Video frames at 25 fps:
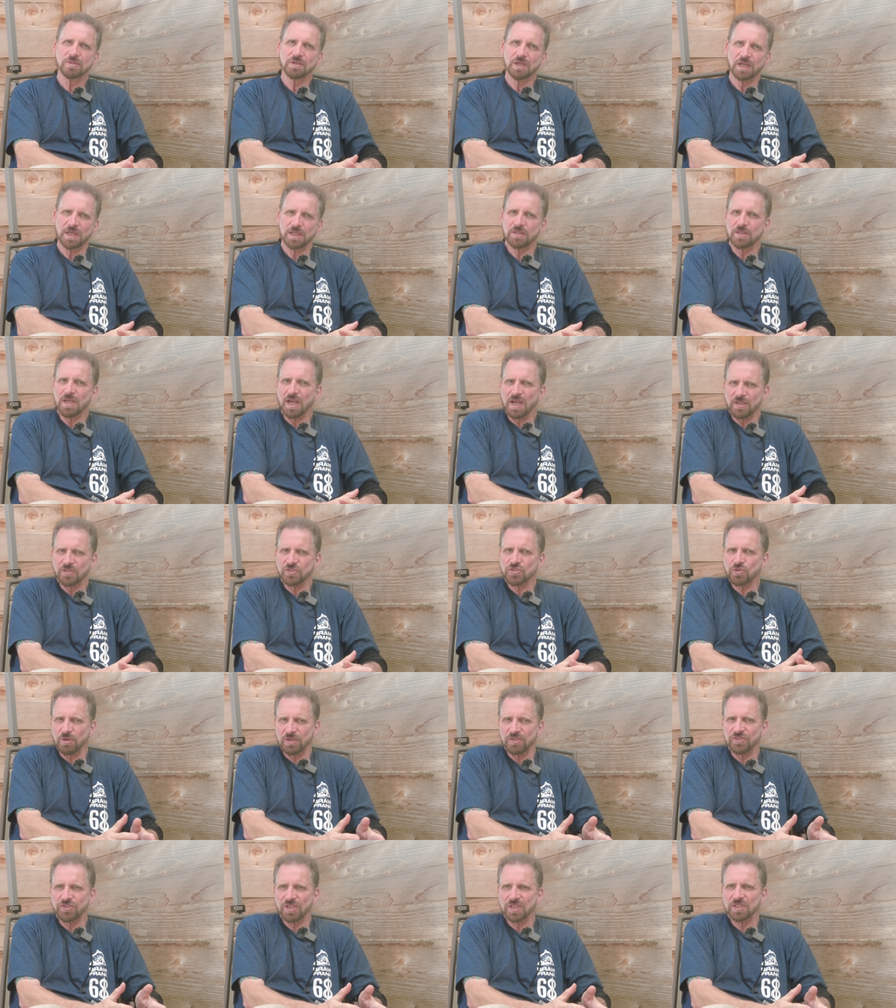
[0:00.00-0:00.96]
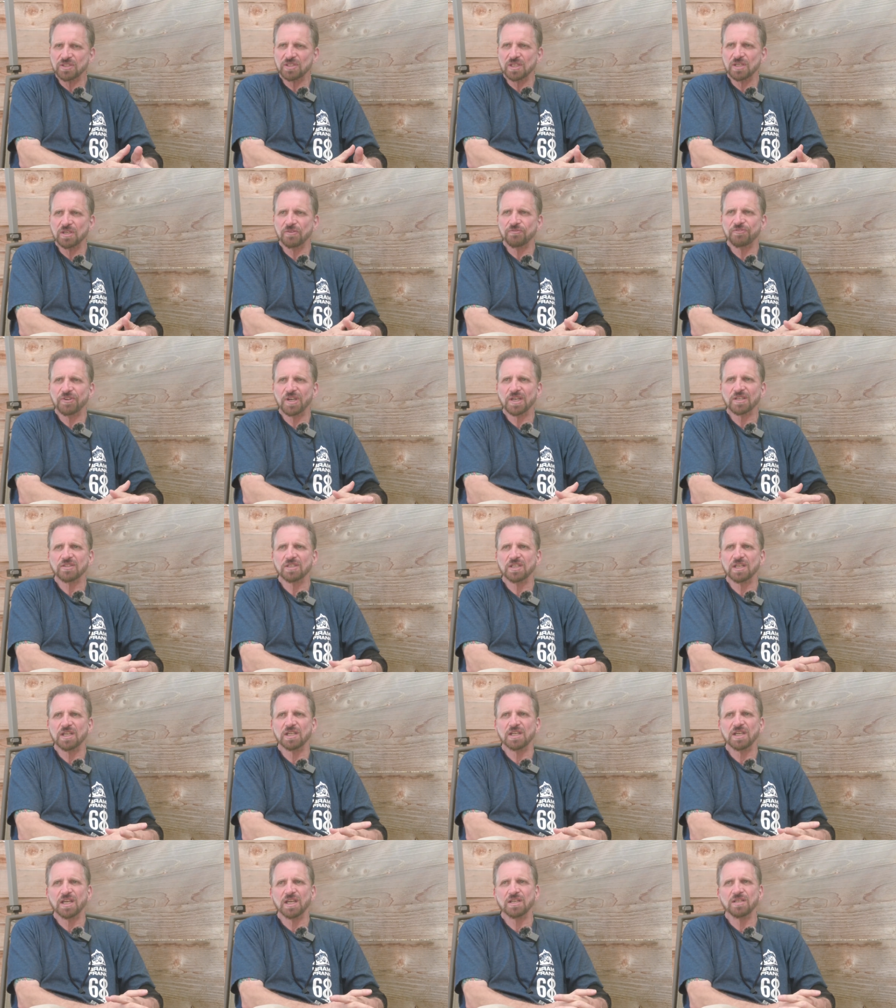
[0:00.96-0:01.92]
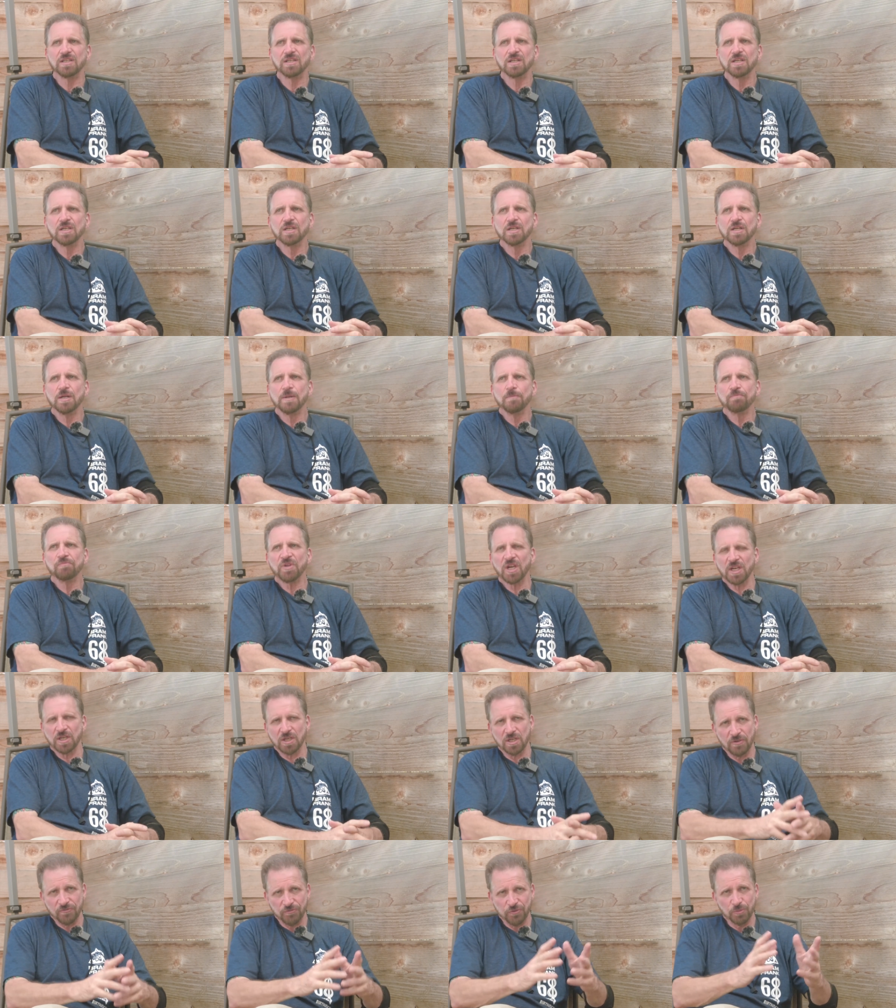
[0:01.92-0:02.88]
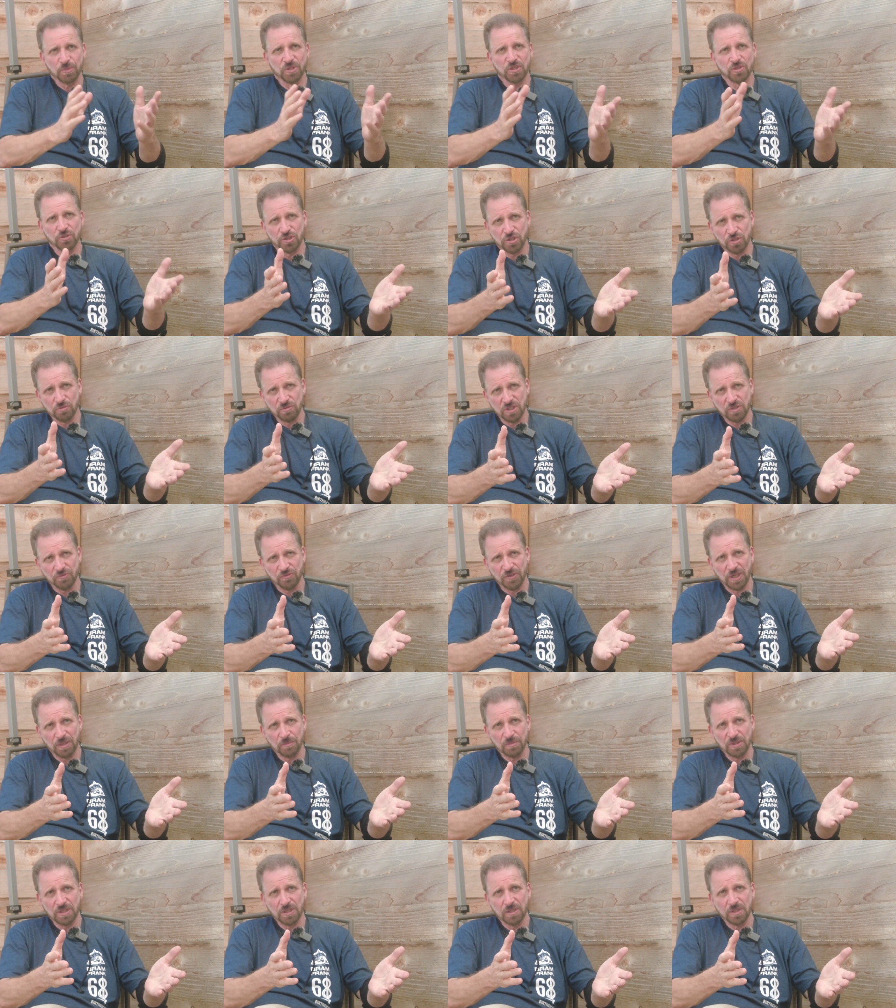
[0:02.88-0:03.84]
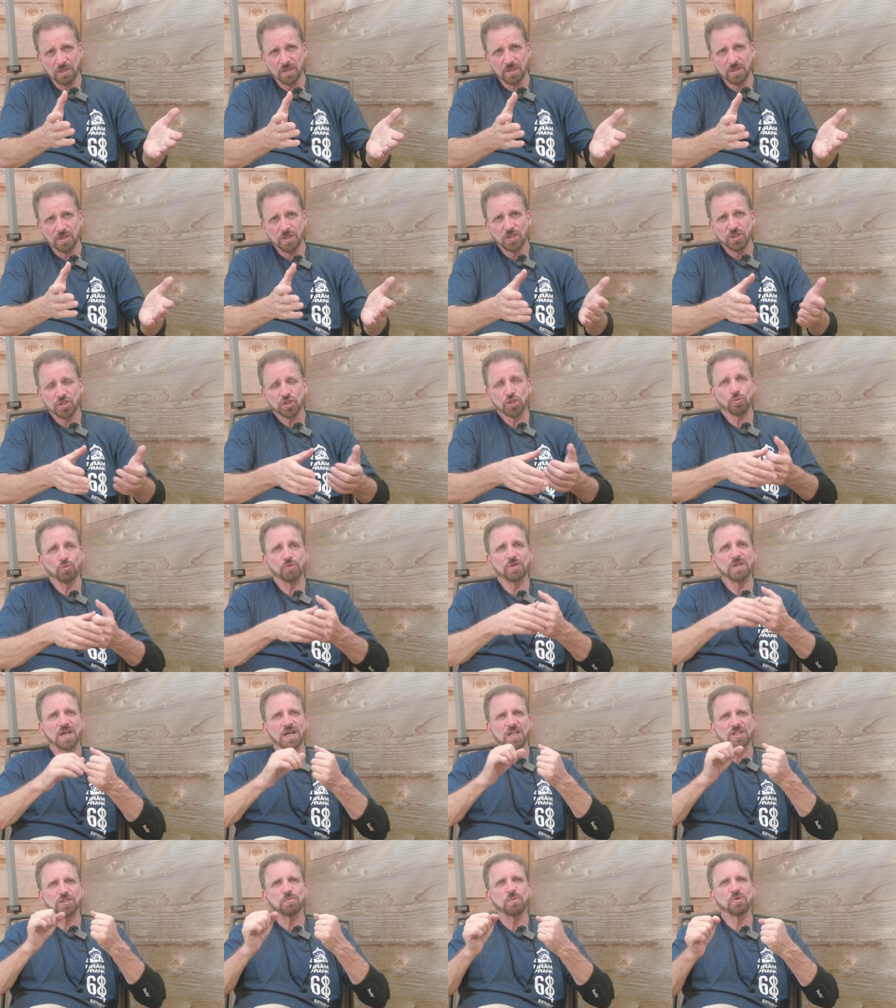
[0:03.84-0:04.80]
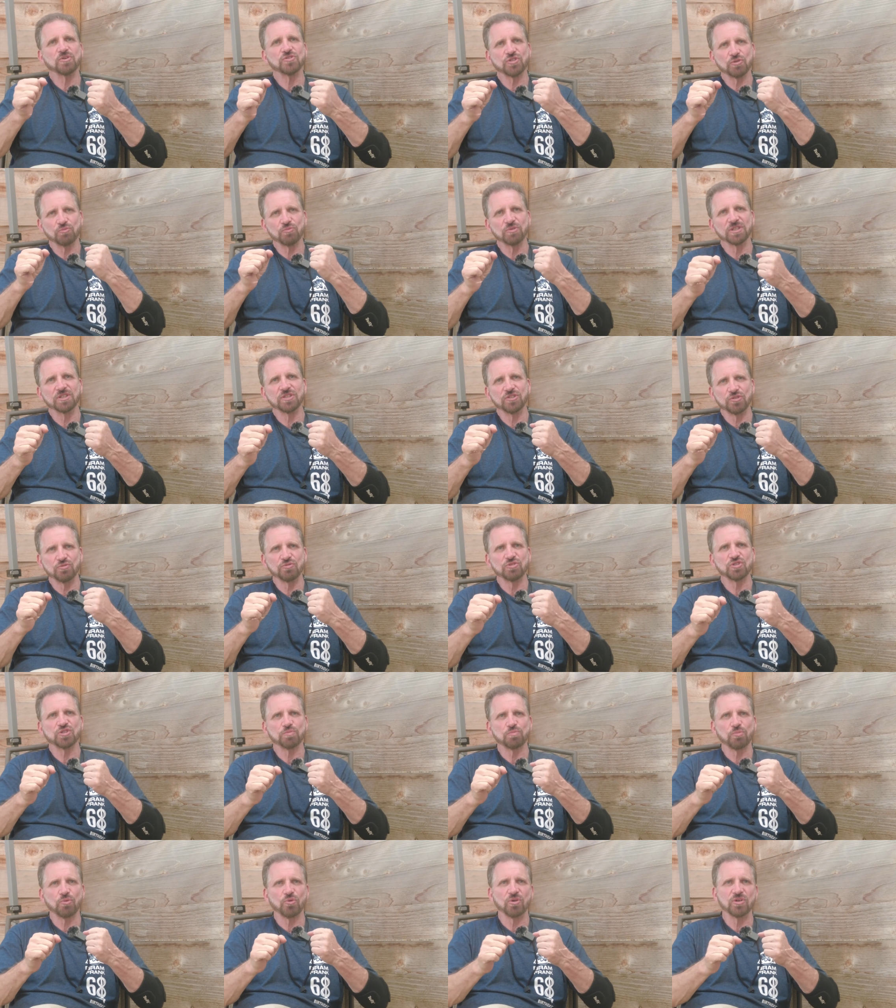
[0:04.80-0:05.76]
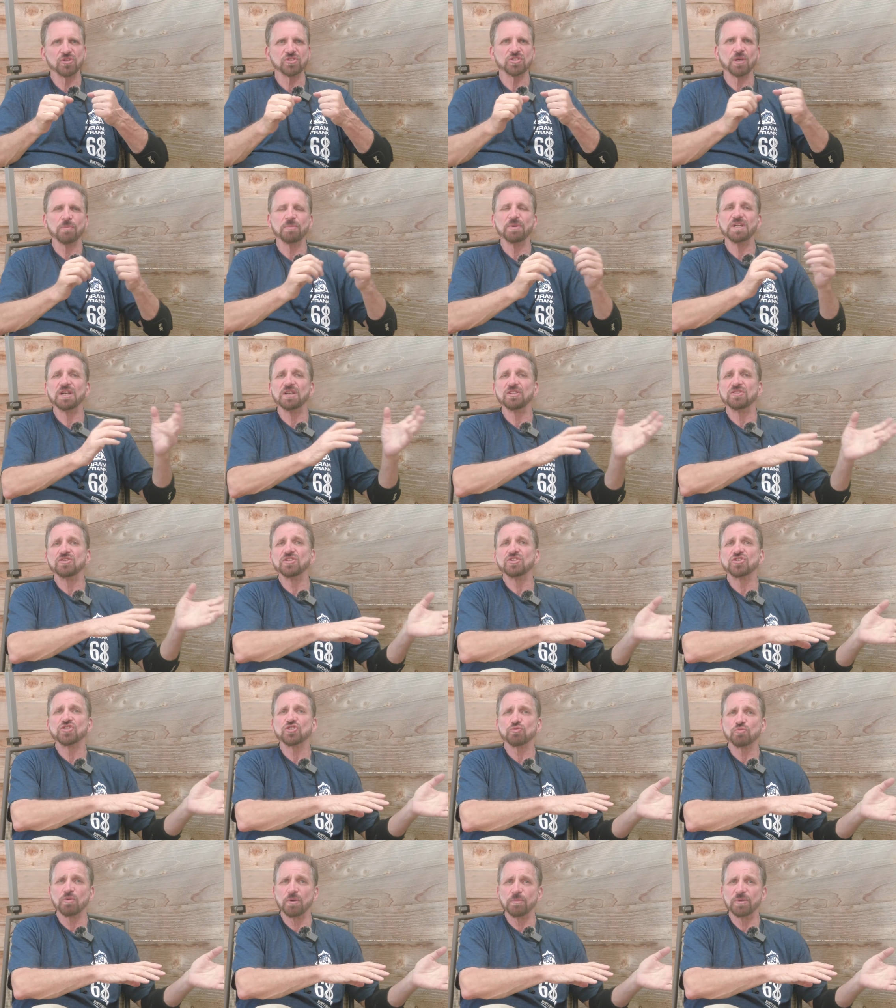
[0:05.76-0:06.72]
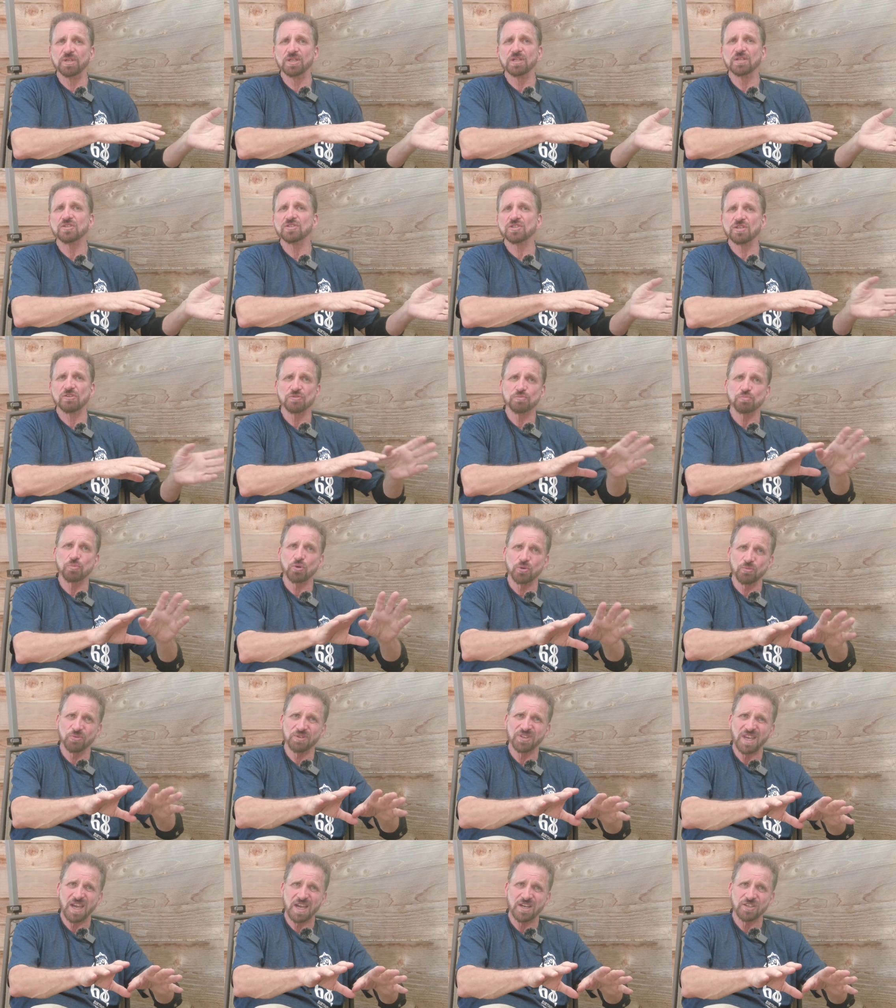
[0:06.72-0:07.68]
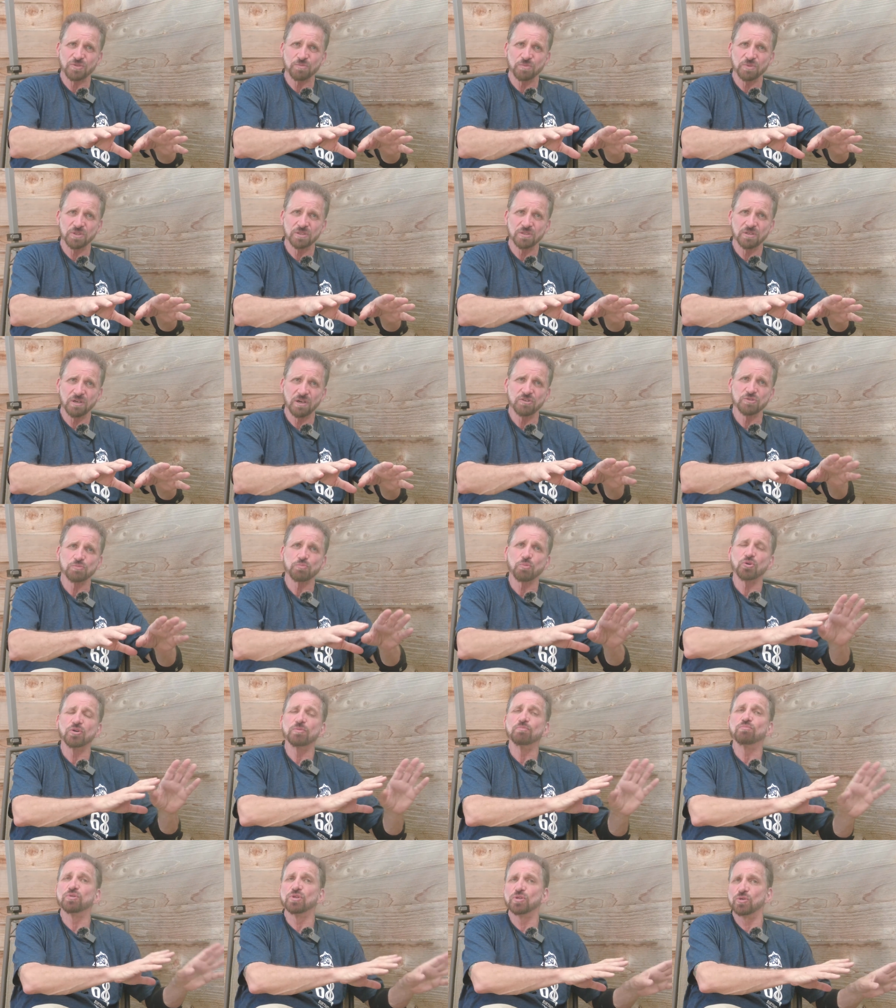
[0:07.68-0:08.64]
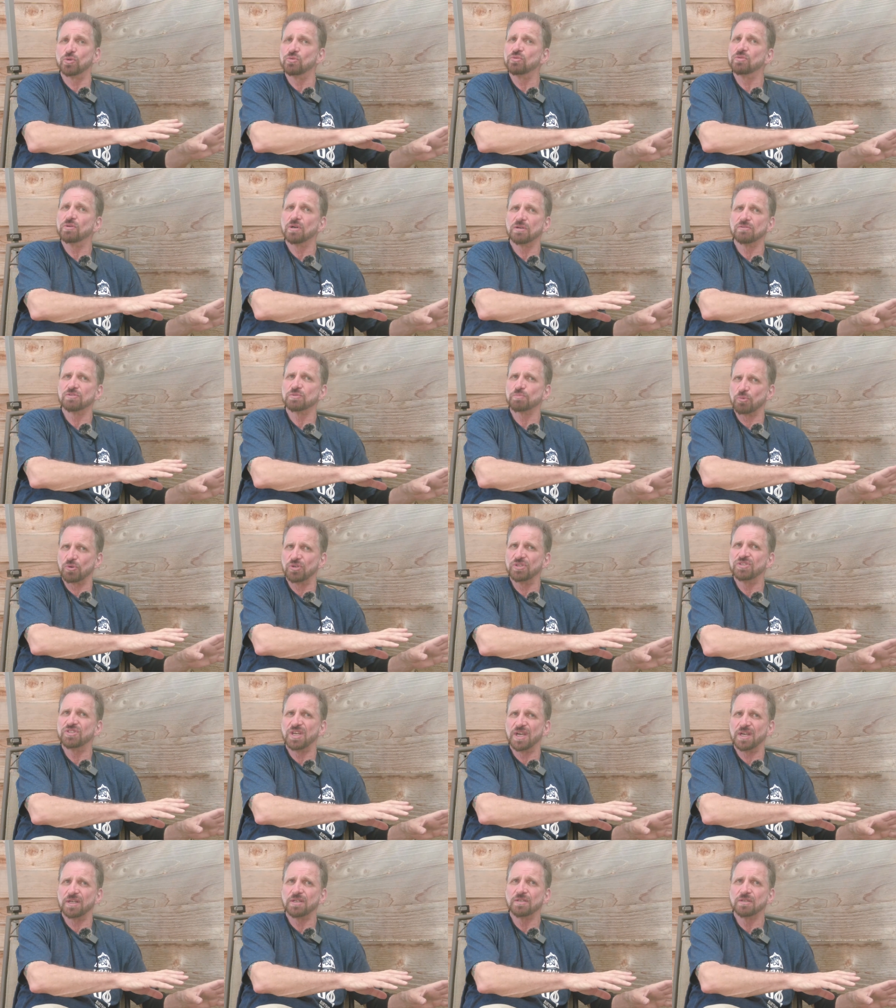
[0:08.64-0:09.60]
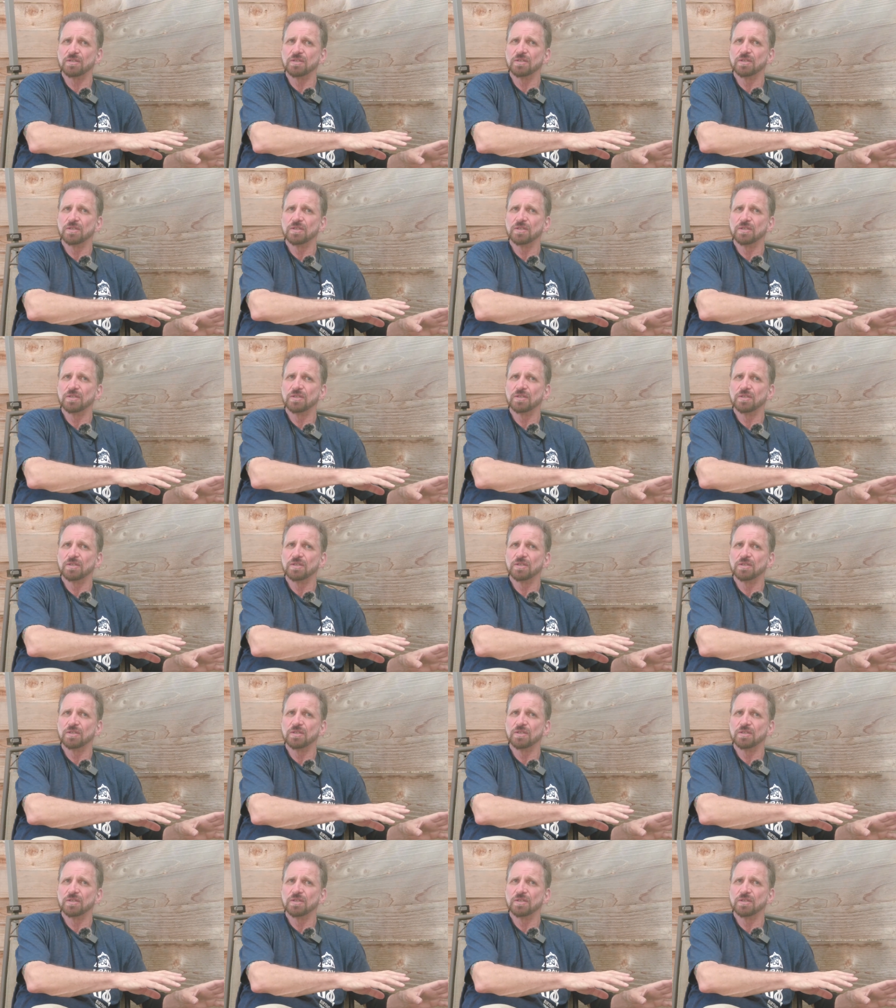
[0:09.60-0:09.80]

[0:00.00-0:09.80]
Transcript: And so I think that affected it. And I come from a good Jewish family, so we're not supposed to really do sports. I mean, I did swimming because I was born with asthma. I was born blue. I was born dead.